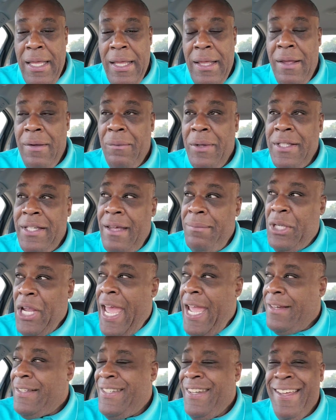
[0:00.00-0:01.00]
What's up,
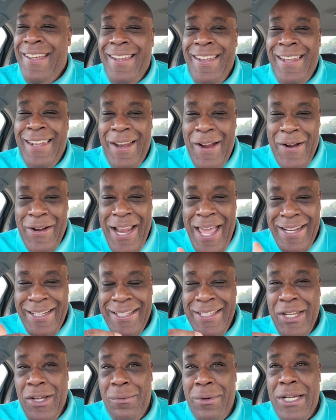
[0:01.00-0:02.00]
Jax? Learn how to
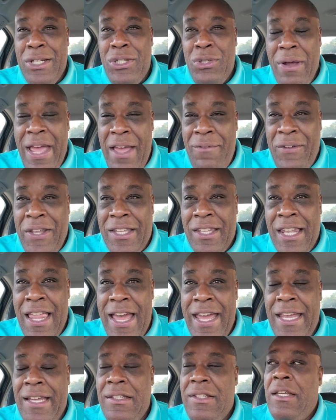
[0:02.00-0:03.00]
deal with a traffic
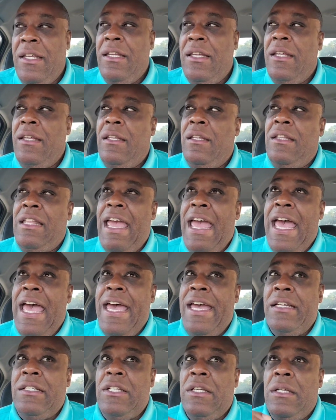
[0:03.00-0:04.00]
light
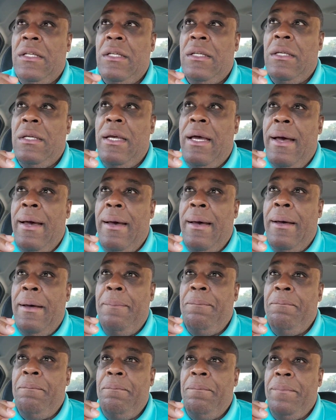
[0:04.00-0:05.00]
that
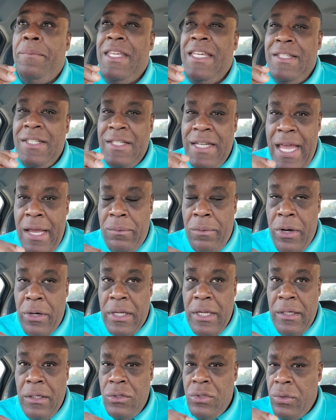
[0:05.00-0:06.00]
um, is not
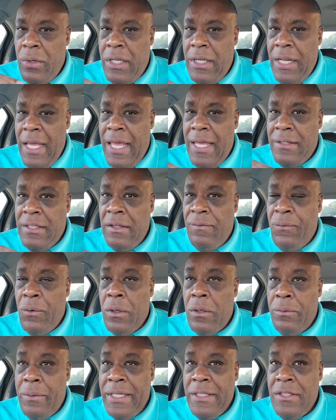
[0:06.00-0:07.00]
working. Treat it as a
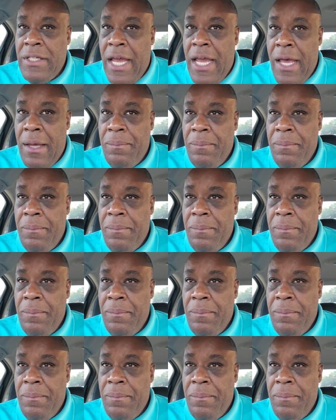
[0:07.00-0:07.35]
four way stop.